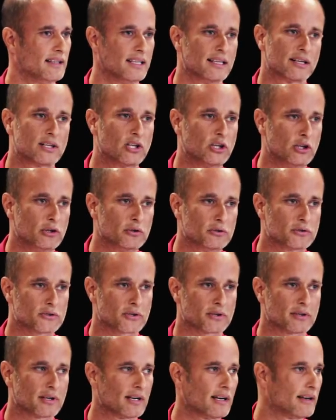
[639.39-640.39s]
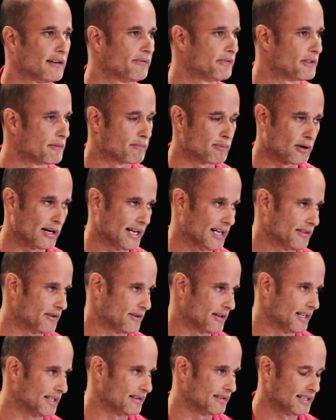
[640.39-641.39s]
The accuser of the
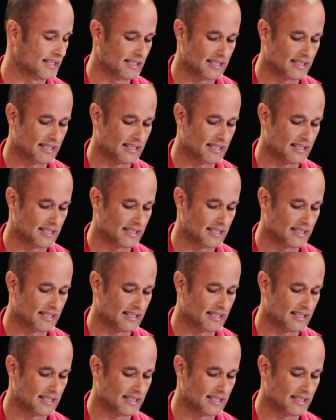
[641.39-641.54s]
brethren.